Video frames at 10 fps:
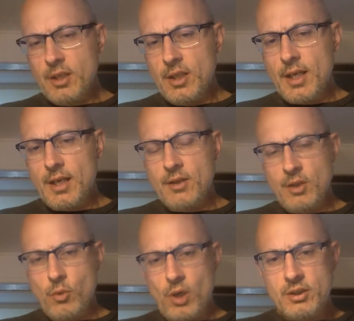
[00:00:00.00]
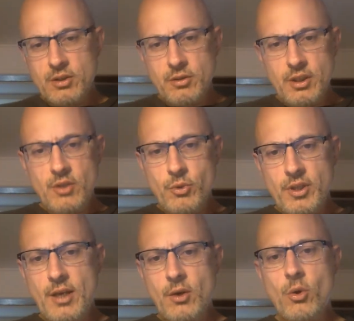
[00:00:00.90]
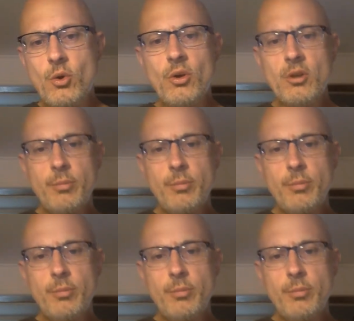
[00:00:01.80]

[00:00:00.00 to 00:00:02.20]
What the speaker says: He walked in with that court order,